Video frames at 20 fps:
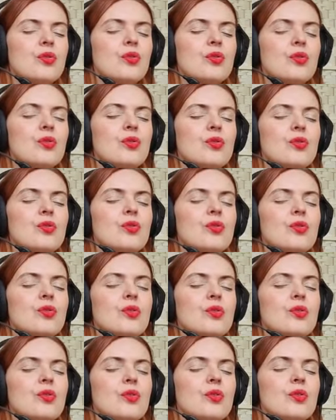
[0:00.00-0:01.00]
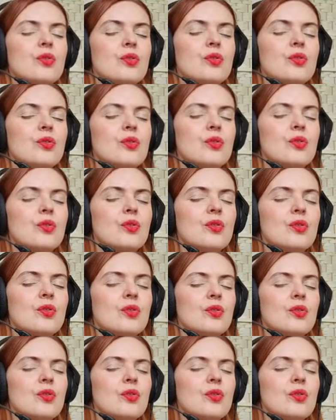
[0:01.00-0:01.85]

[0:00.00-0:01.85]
Nothing is said.